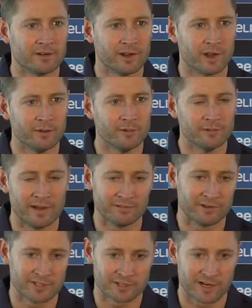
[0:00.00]
I know
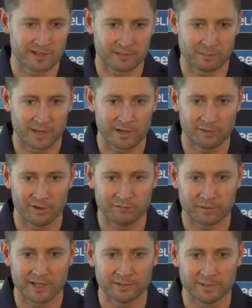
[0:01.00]
every Australian player I've
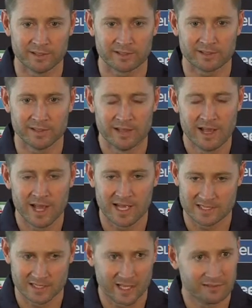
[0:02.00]
played with
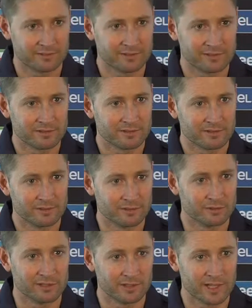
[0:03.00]
has loved
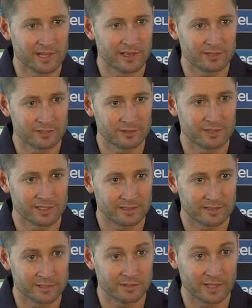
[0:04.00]
touring the
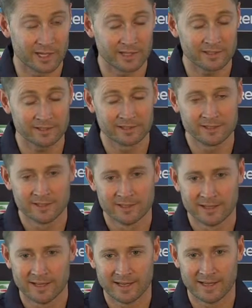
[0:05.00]
UK,
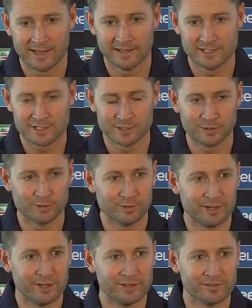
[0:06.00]
and this tour will
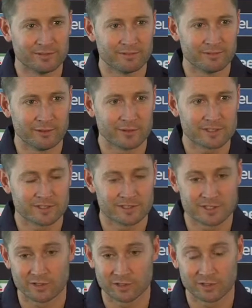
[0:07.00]
be no different for us. So
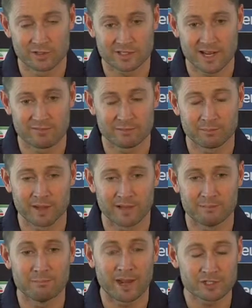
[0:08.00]
there's a lot of guys that haven't played
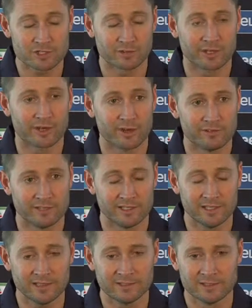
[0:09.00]
much cricket over
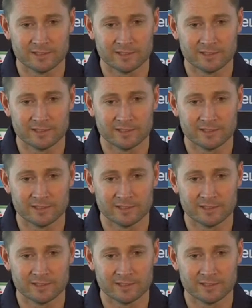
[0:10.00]
here.